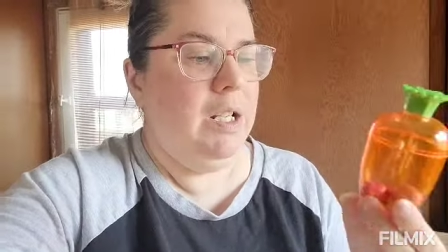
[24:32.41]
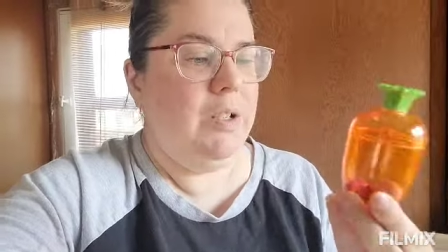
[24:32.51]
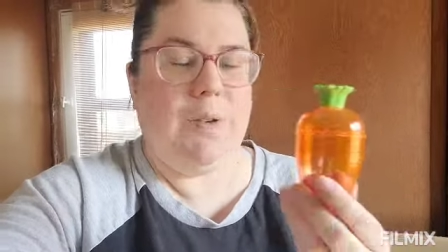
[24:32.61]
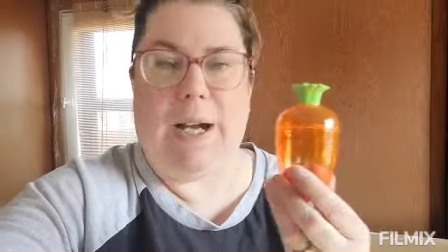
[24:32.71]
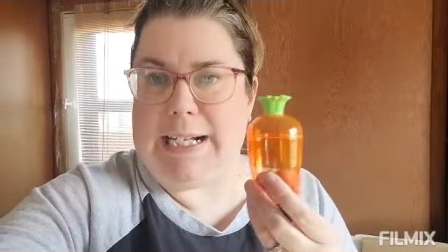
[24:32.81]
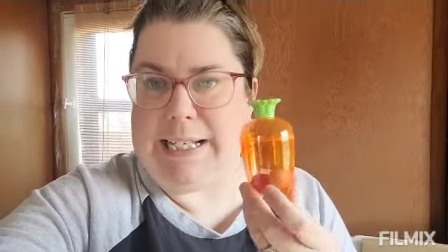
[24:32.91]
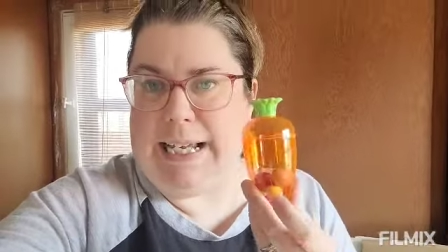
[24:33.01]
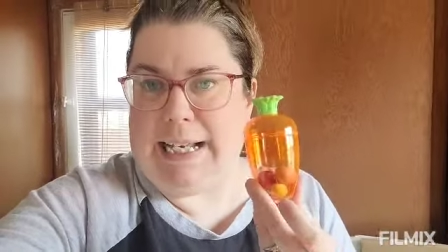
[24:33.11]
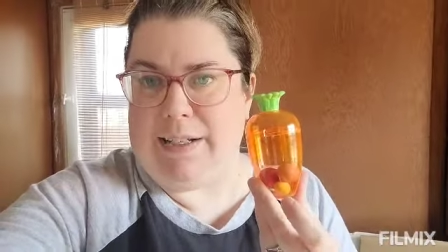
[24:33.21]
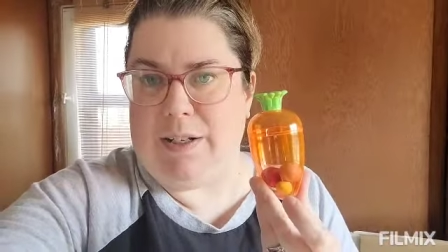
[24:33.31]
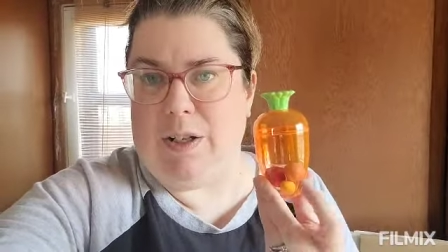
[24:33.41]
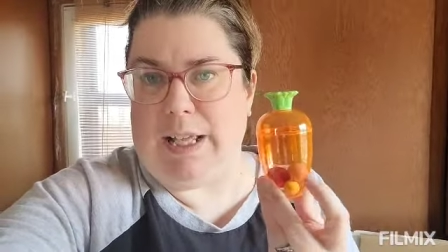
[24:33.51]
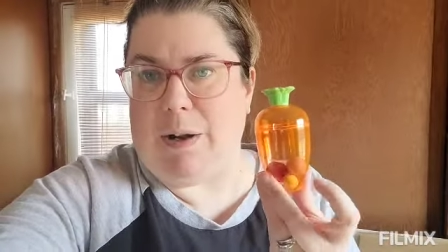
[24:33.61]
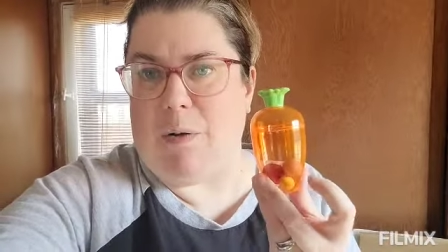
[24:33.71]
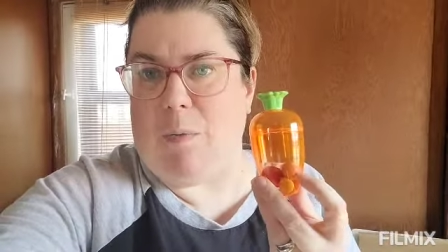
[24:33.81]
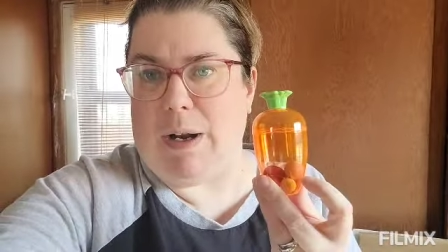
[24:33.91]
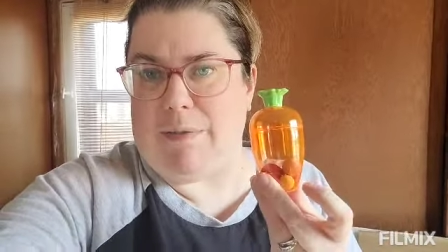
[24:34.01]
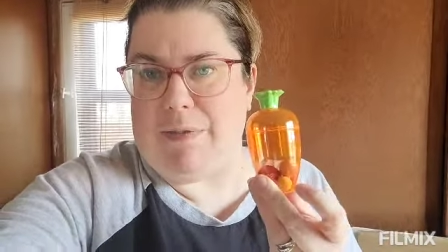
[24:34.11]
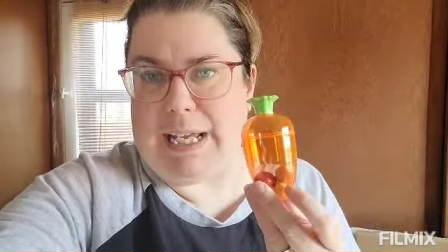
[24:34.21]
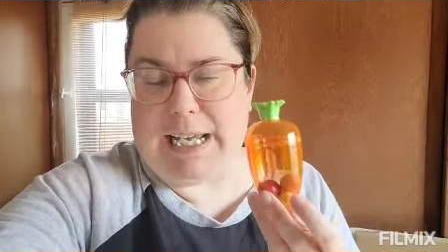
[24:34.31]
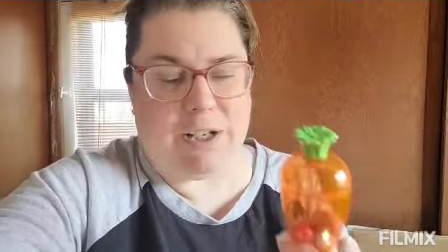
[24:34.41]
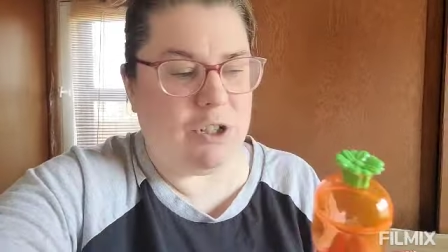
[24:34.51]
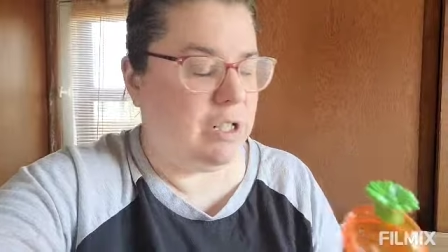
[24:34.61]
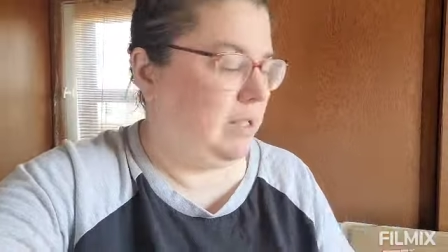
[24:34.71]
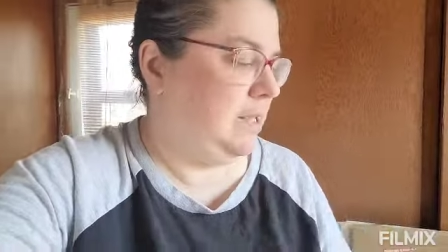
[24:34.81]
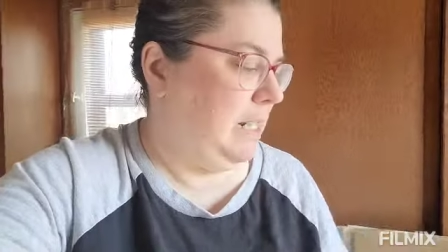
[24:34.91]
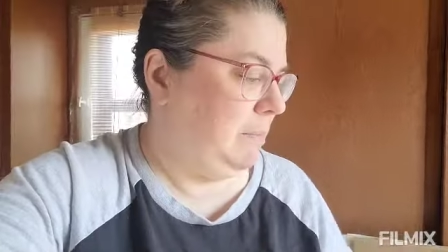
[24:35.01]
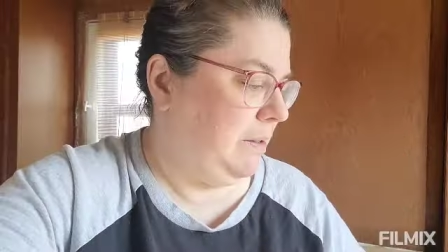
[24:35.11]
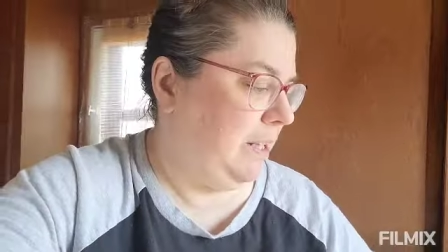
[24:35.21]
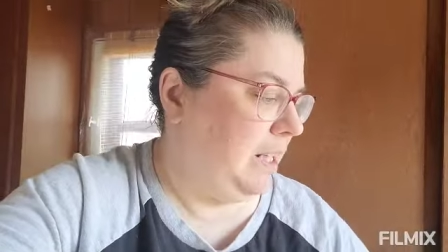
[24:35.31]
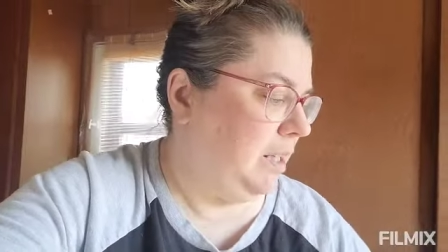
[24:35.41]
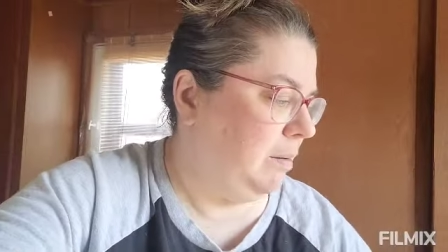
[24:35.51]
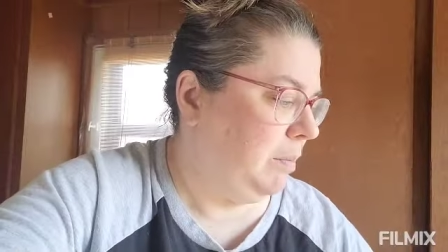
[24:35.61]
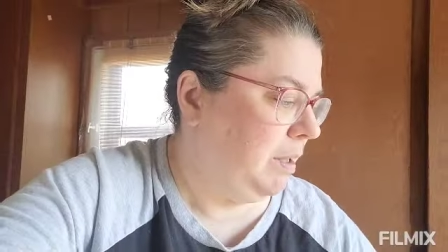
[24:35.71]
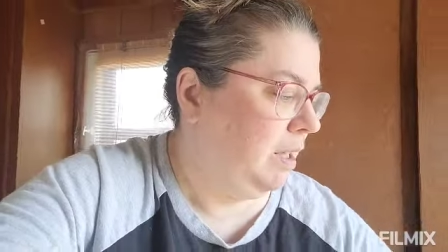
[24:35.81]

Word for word: So I did like one of each in some of them.